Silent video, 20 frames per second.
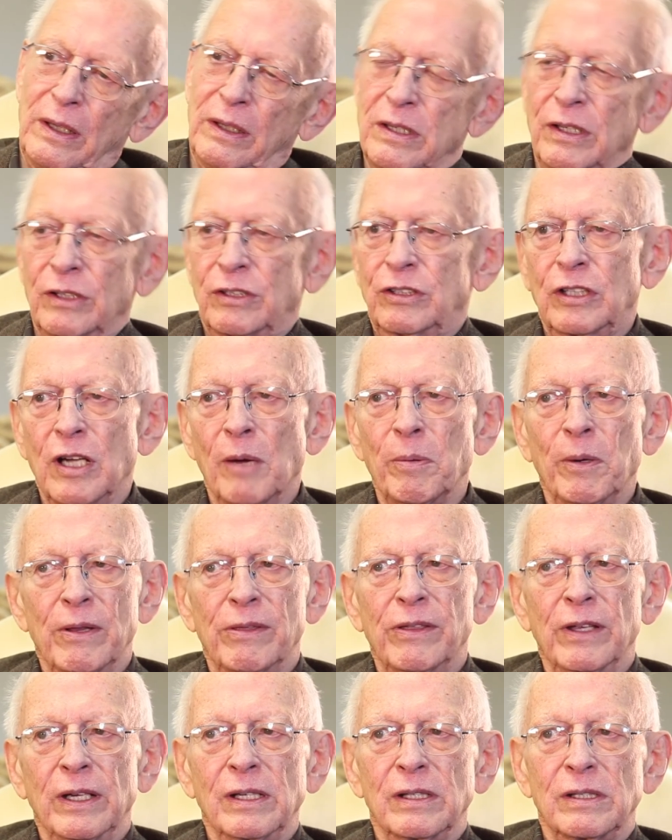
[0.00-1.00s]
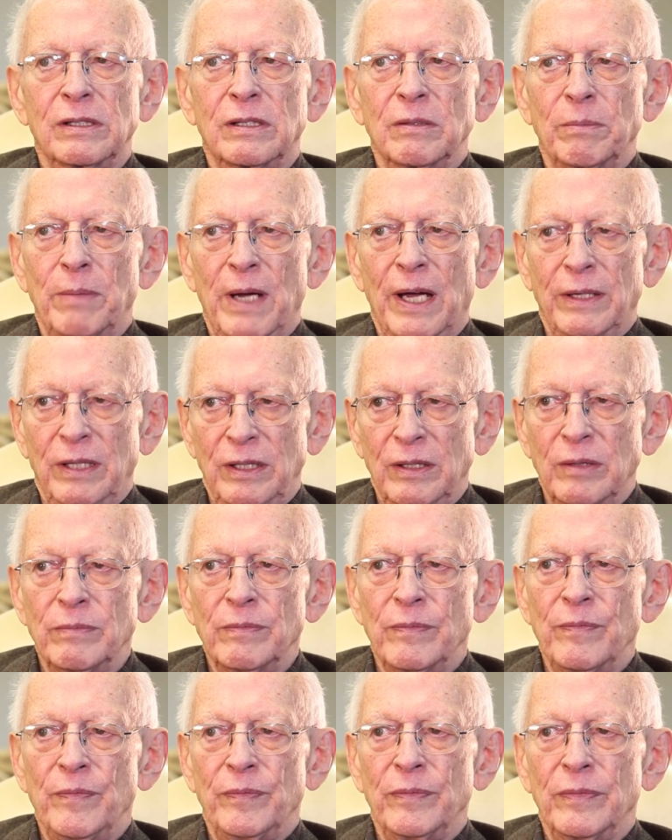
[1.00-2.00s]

There's a couple of things about him